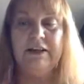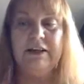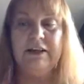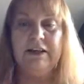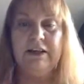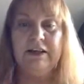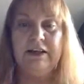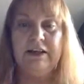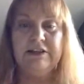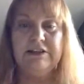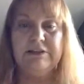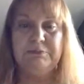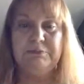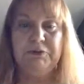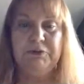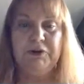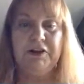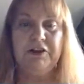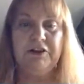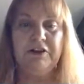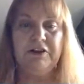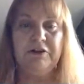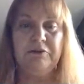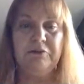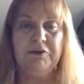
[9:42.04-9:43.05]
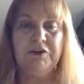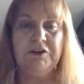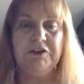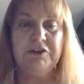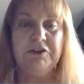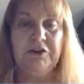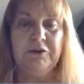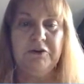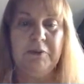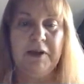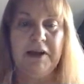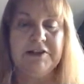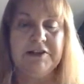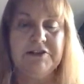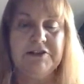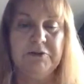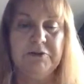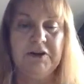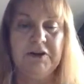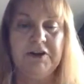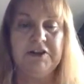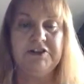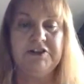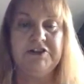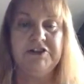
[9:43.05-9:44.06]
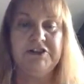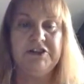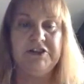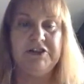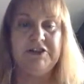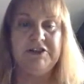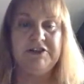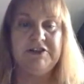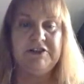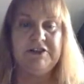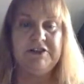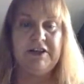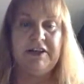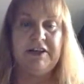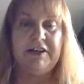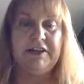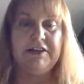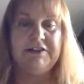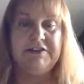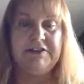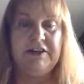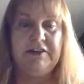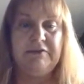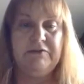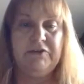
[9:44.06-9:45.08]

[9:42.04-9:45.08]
Sprinkle it with your mozzarella cheese, and like I said,